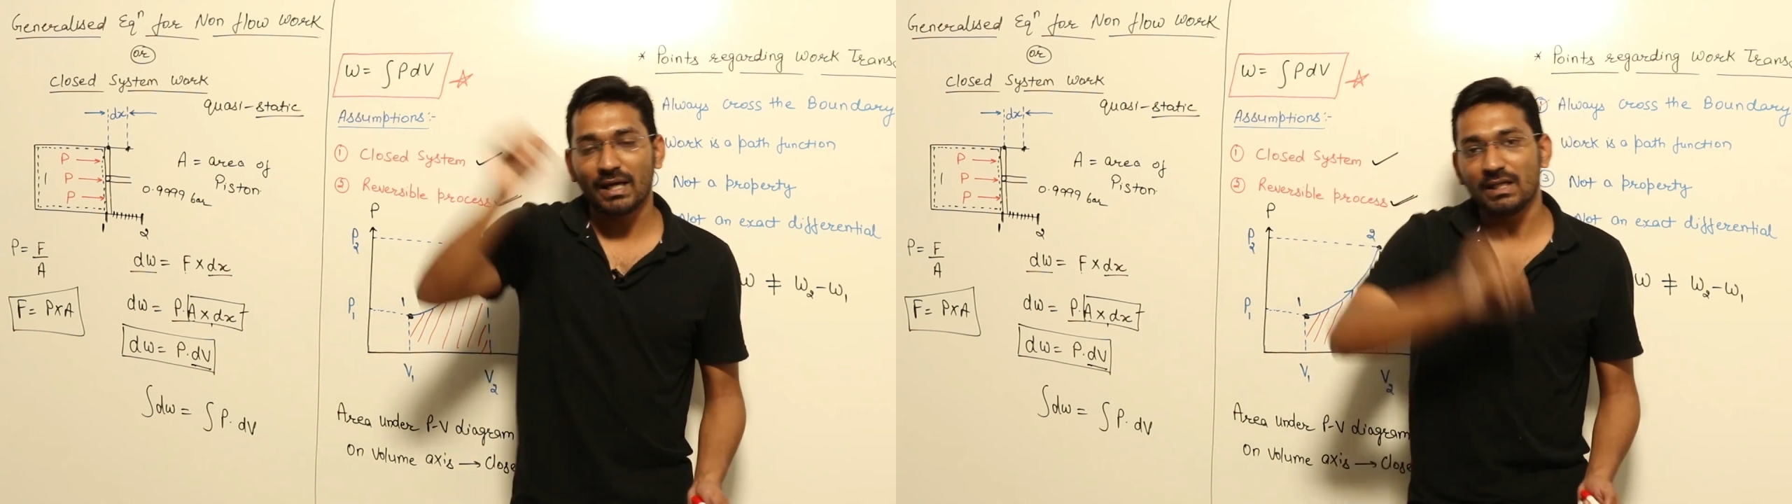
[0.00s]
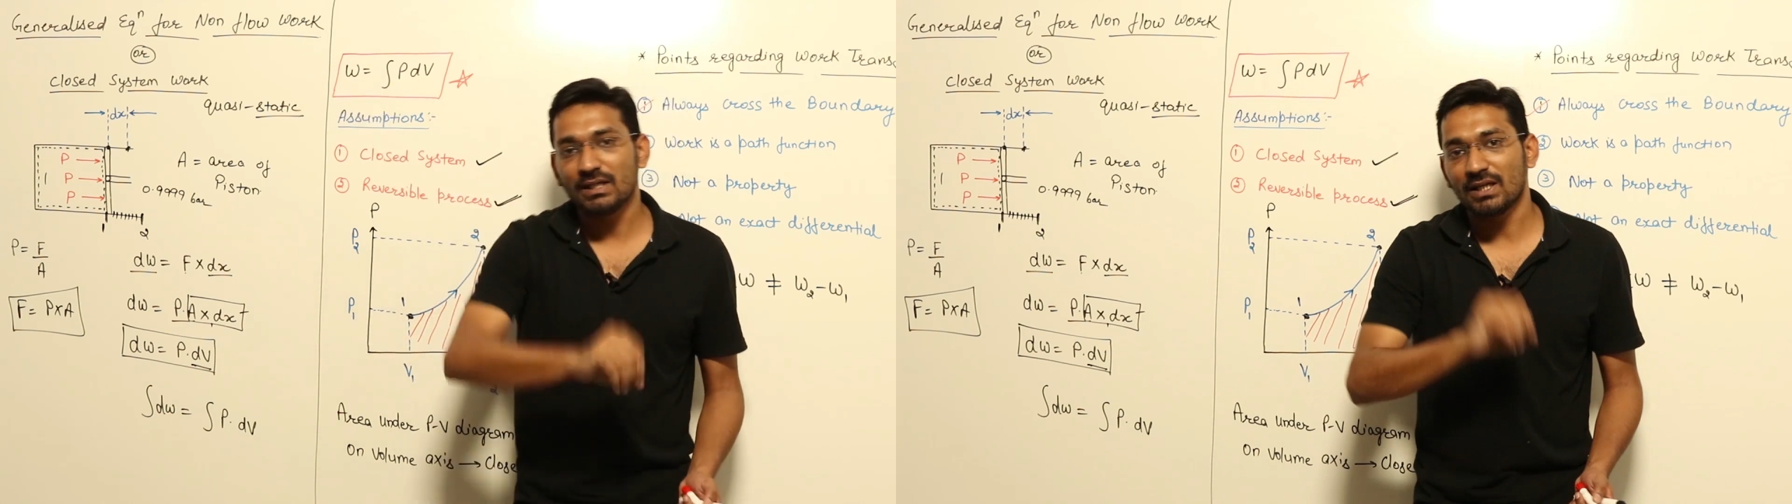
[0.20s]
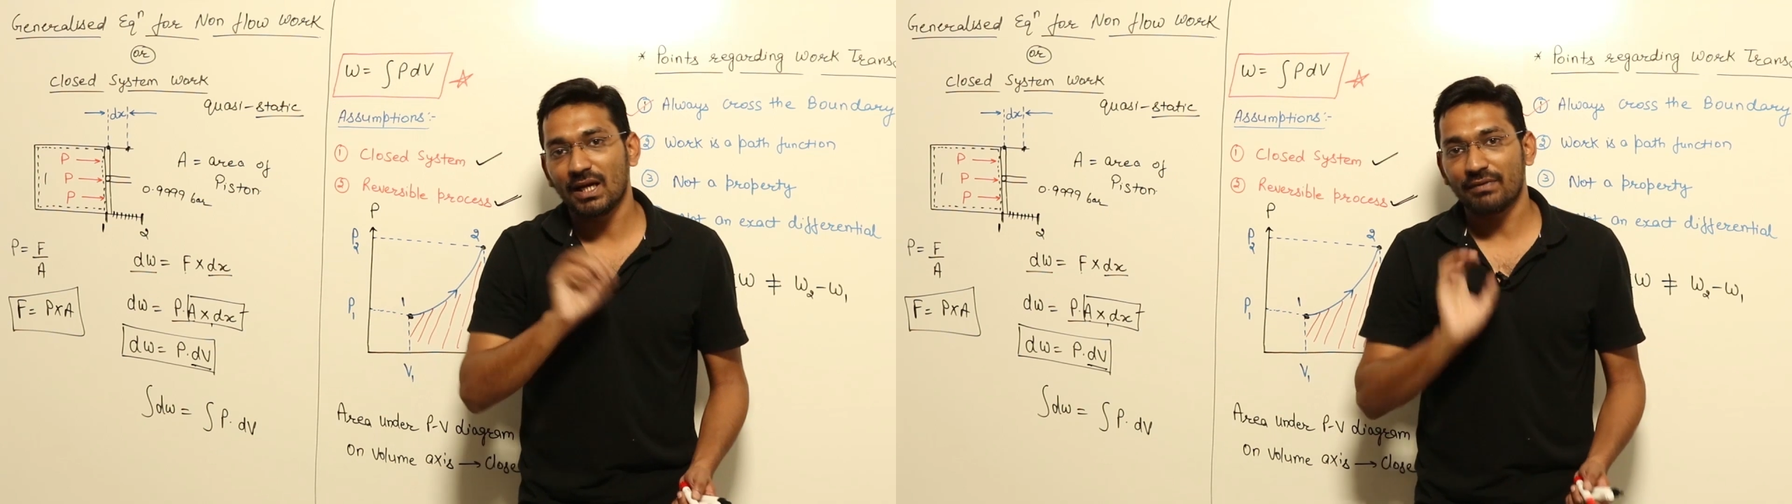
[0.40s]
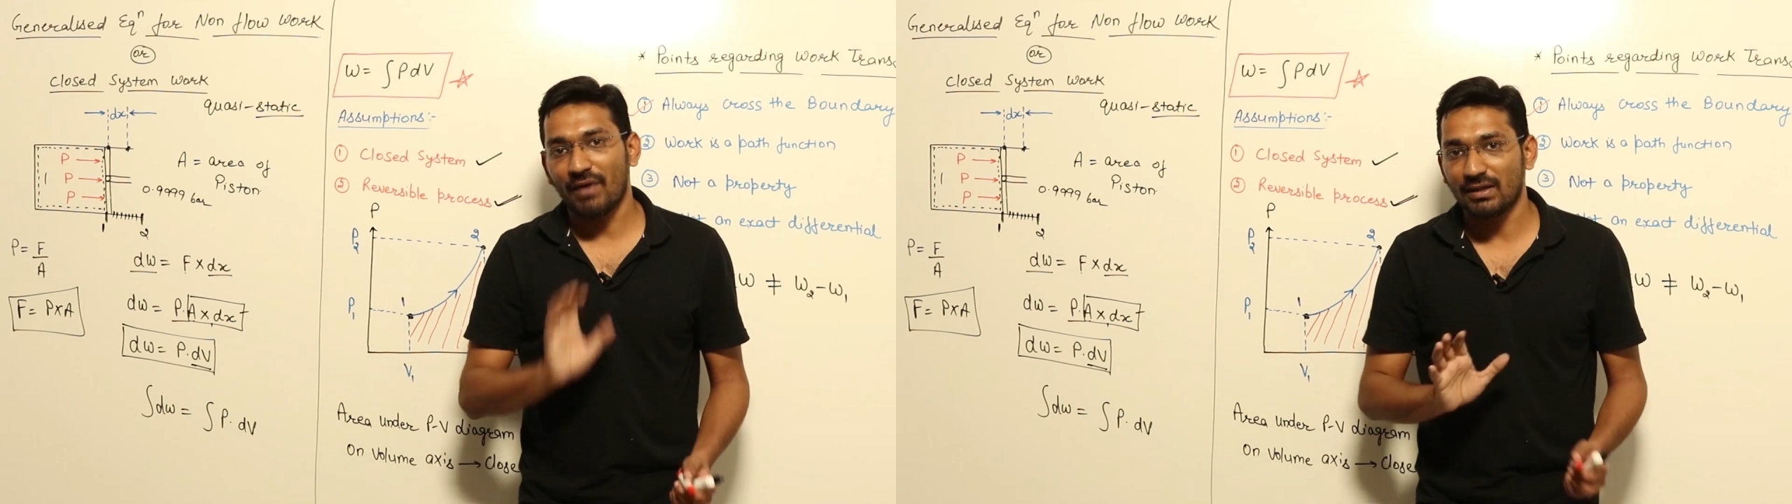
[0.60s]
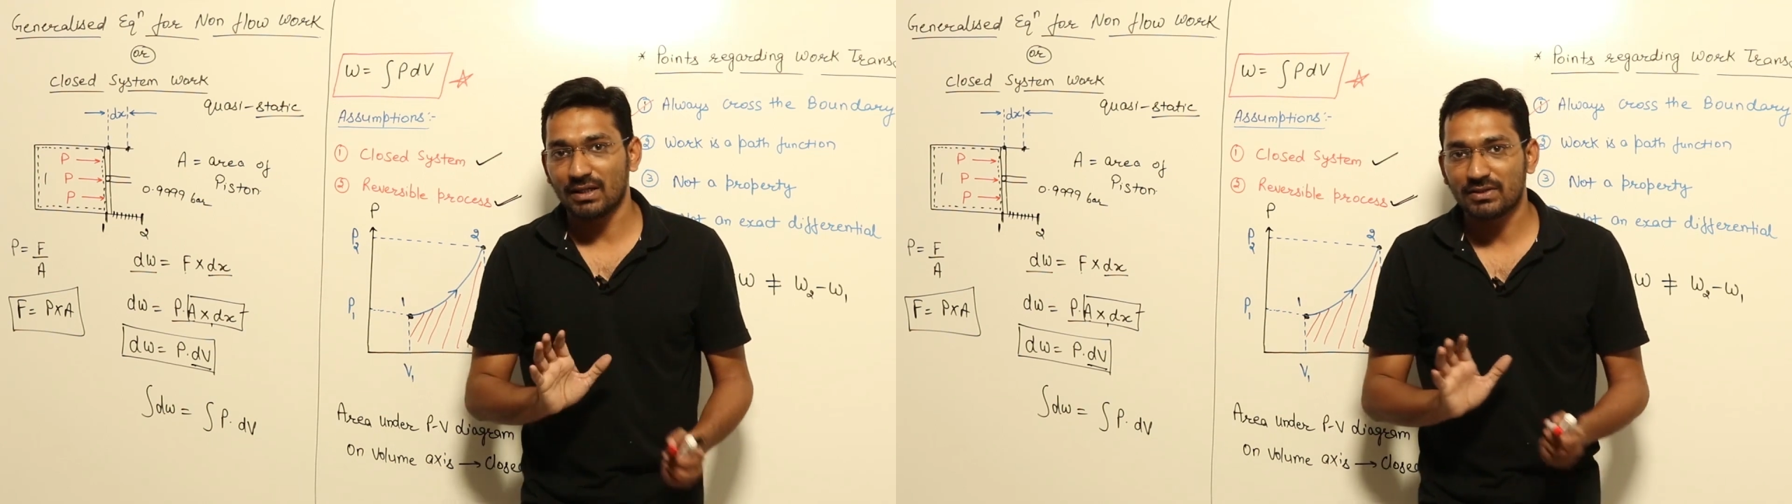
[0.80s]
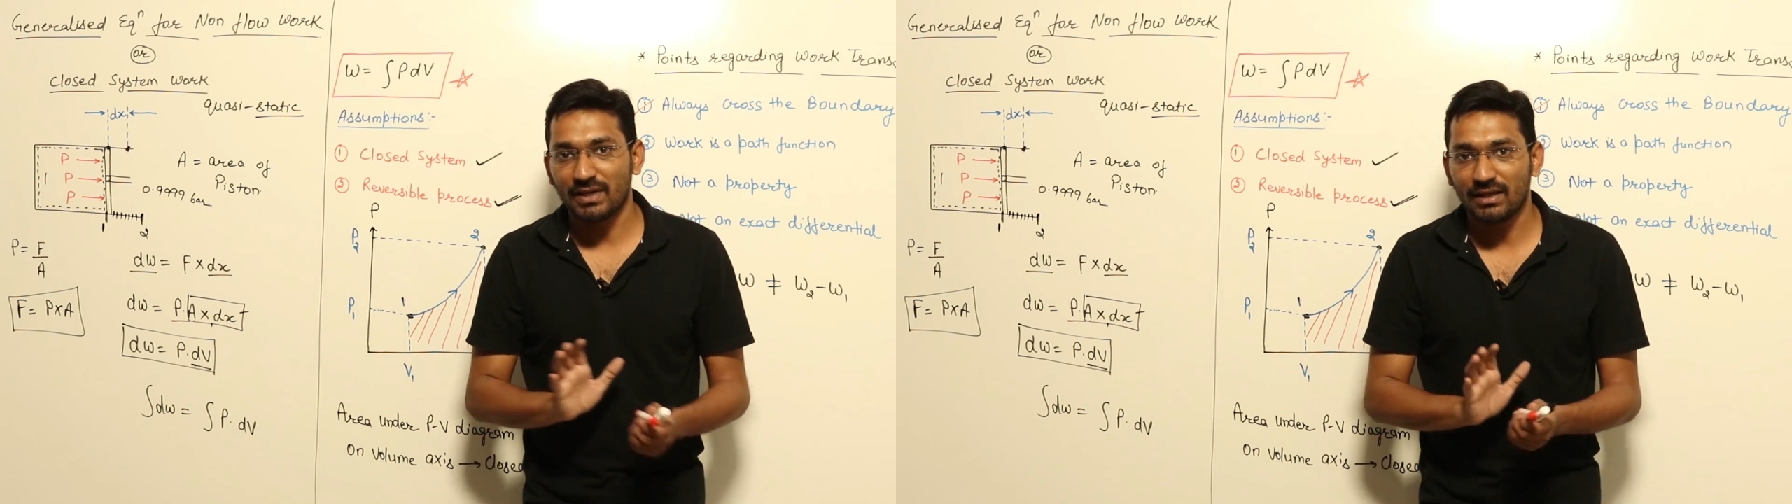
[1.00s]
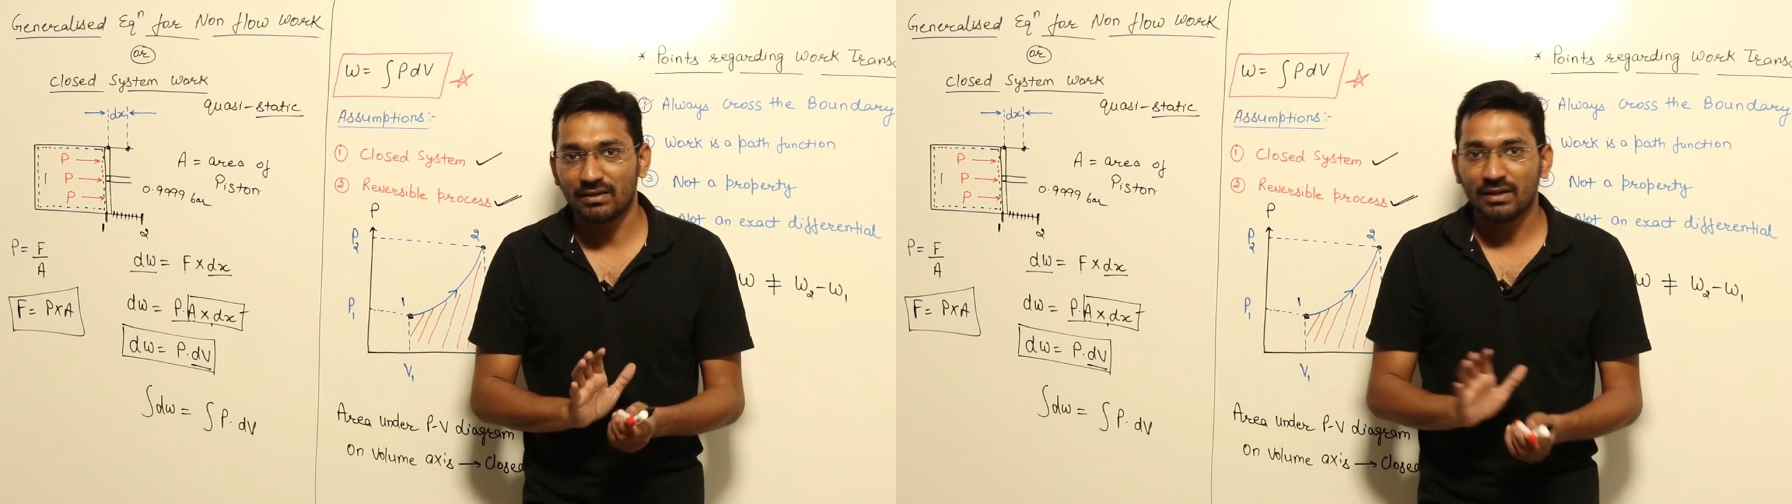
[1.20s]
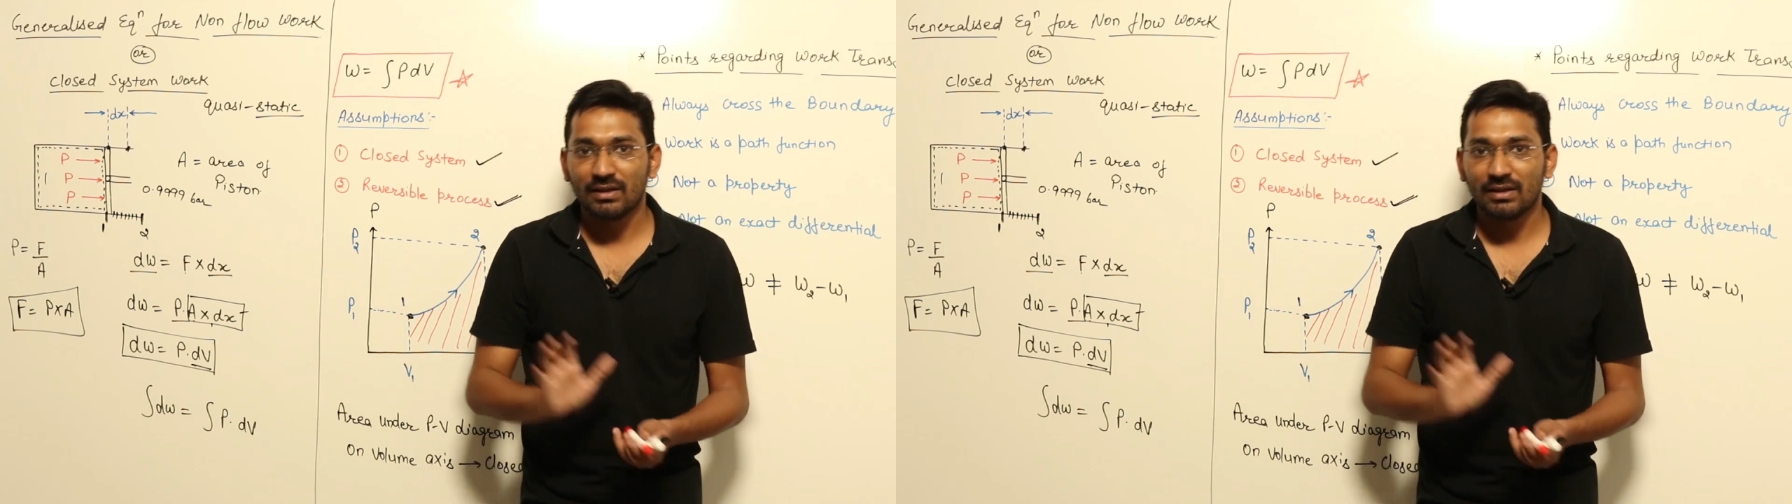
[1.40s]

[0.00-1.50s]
initial and final state.